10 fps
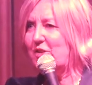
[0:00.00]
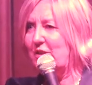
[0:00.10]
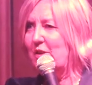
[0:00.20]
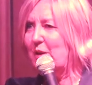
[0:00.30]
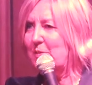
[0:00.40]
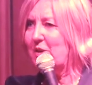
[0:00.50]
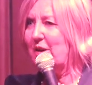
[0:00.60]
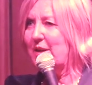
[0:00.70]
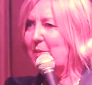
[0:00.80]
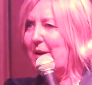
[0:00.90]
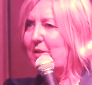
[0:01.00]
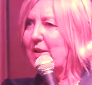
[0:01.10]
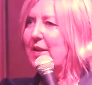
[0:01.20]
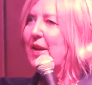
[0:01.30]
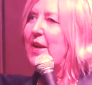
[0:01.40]
Do you know what I'm talking about?
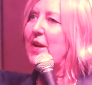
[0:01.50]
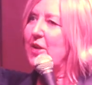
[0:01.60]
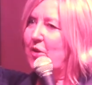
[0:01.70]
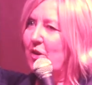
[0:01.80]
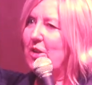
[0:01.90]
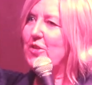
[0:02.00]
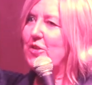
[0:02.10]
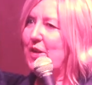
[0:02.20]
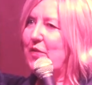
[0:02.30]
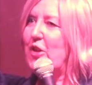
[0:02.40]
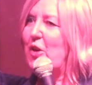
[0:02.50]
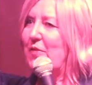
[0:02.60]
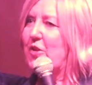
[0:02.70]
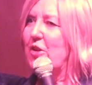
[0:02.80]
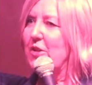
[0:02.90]
Like, yes. girls are different. You
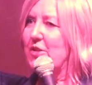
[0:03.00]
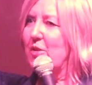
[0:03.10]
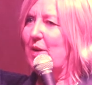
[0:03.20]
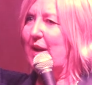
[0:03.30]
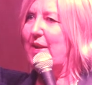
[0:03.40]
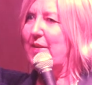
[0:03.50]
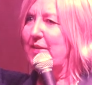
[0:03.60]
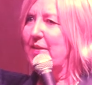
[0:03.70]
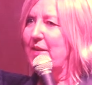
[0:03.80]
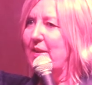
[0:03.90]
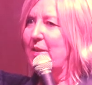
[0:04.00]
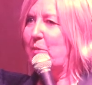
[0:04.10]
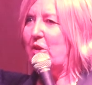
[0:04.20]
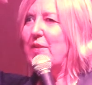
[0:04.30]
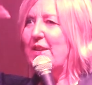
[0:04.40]
have girls, though, right? Yes.
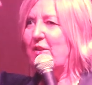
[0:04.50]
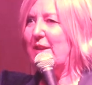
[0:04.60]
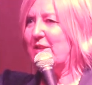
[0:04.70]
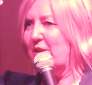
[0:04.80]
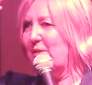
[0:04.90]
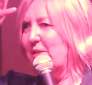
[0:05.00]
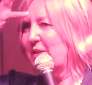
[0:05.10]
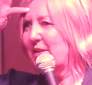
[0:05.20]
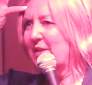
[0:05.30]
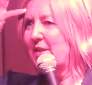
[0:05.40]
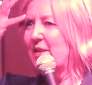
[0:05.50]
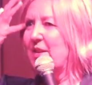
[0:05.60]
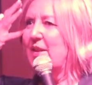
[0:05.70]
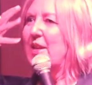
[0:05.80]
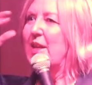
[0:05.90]
But do they do that too? She's my
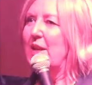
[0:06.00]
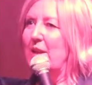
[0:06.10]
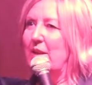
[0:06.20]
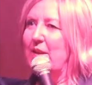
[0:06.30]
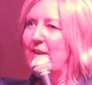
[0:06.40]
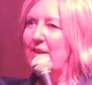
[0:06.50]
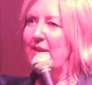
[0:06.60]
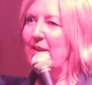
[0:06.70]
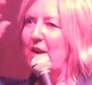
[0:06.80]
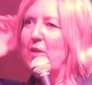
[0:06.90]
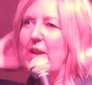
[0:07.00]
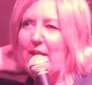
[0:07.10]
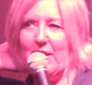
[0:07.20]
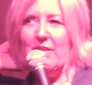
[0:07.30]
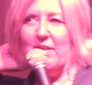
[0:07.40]
yeah, so we have to be careful.
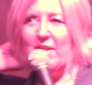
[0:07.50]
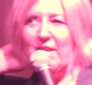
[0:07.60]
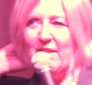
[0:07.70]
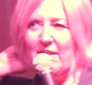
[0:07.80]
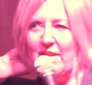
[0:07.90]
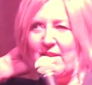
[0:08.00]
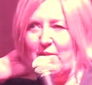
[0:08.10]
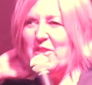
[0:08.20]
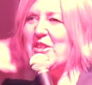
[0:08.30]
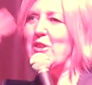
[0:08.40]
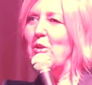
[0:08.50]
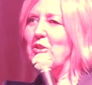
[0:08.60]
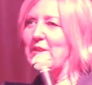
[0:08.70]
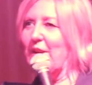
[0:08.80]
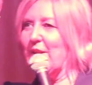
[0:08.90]
Okay. well, she's
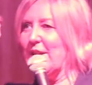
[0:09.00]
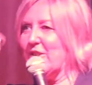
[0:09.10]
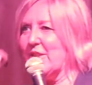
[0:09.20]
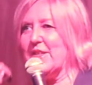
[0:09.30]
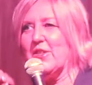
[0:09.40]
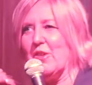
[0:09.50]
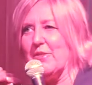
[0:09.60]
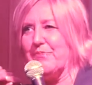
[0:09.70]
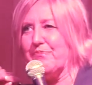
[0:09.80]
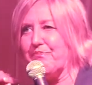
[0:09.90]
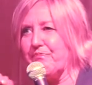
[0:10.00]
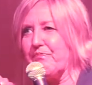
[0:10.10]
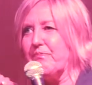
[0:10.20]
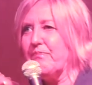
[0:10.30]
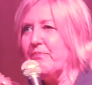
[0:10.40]
older now, like she's an adult. 22.